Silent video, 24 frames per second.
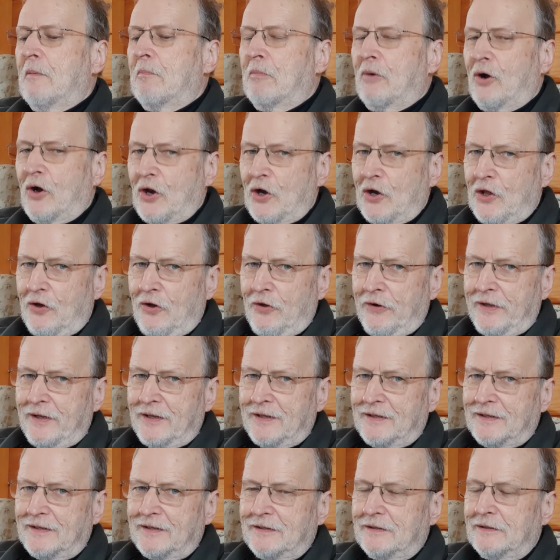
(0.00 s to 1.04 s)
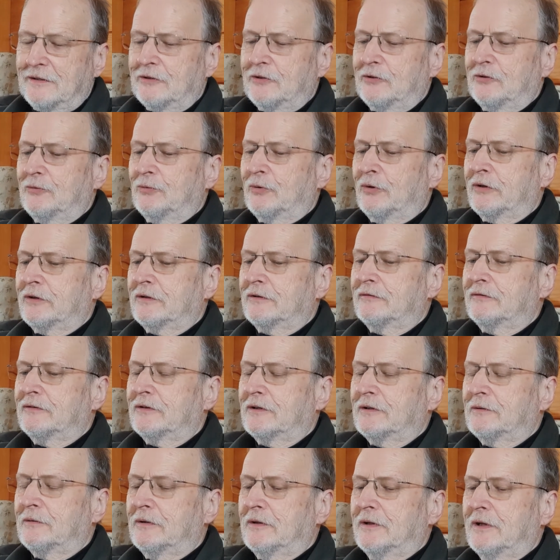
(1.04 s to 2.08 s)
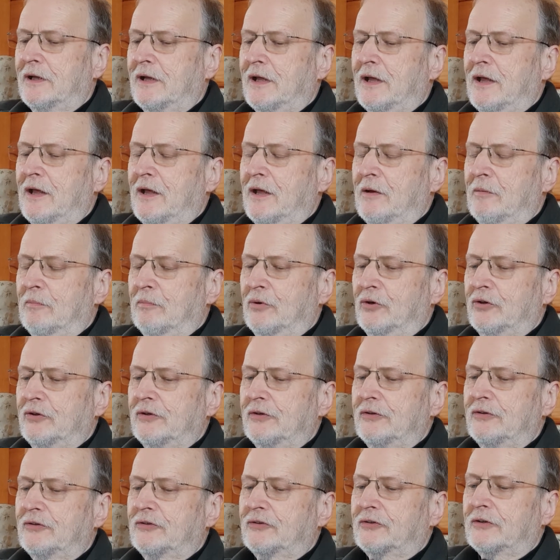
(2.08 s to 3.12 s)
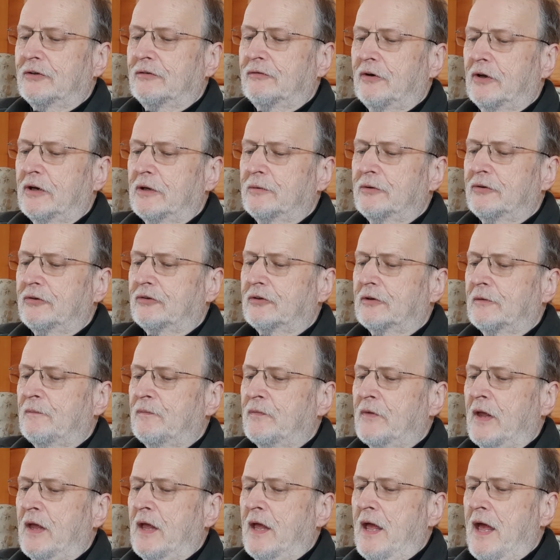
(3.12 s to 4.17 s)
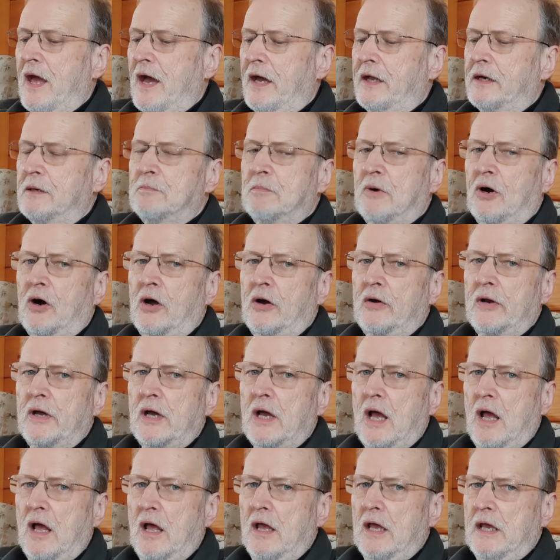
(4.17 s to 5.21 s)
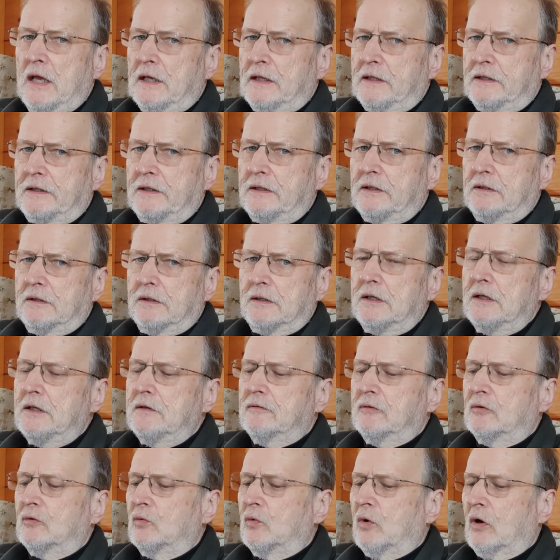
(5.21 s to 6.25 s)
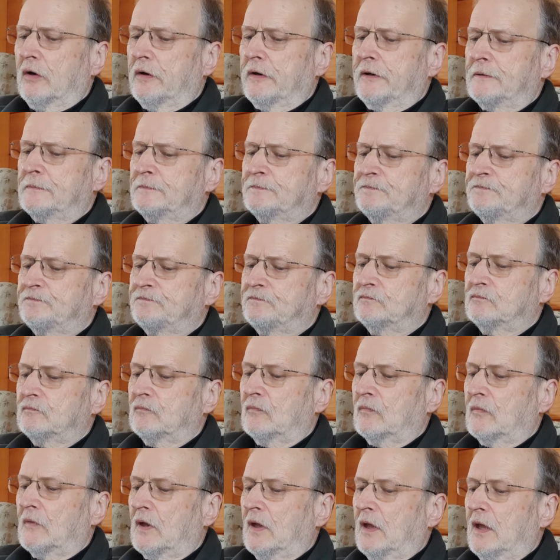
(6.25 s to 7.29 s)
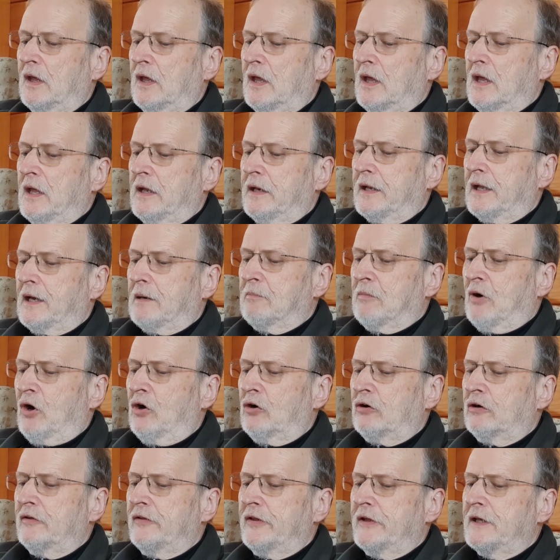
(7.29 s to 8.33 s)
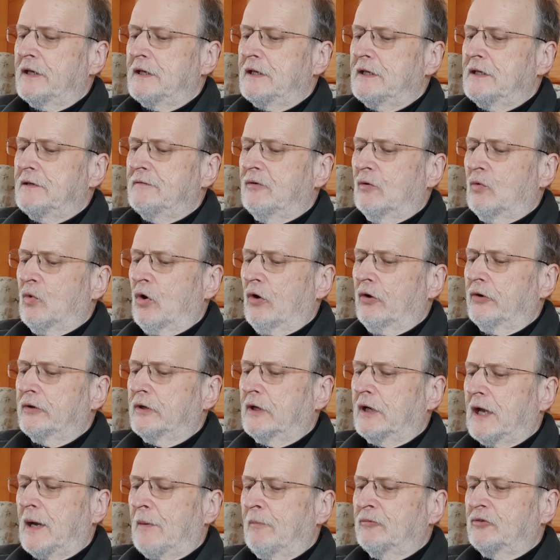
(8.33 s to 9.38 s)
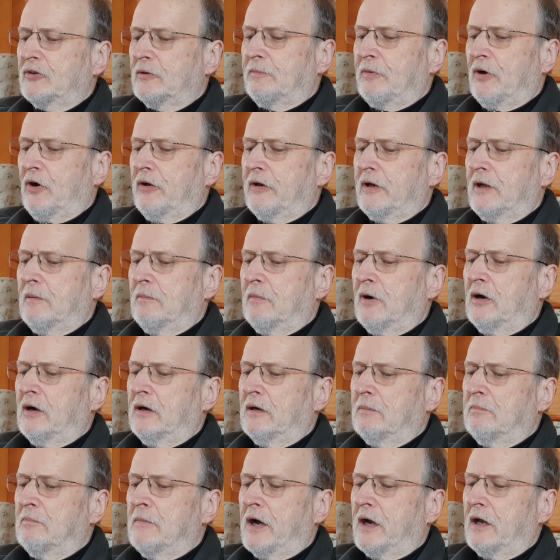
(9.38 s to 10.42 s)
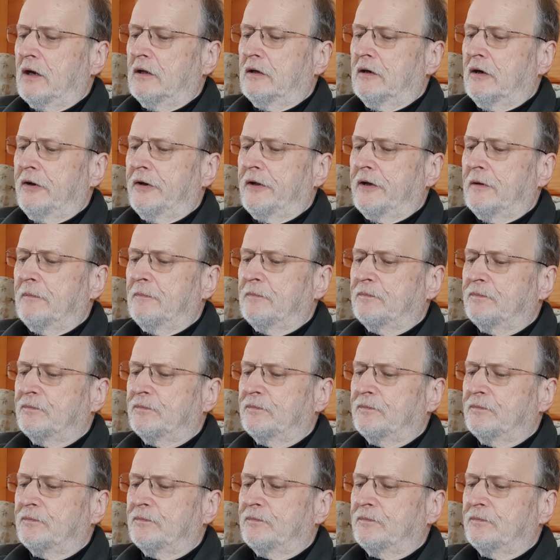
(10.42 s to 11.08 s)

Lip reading: Moggallana, who's one of Buddha's followers, and Mara, the evil one. Now Mara, the evil one, comes upon Maha Moggallana.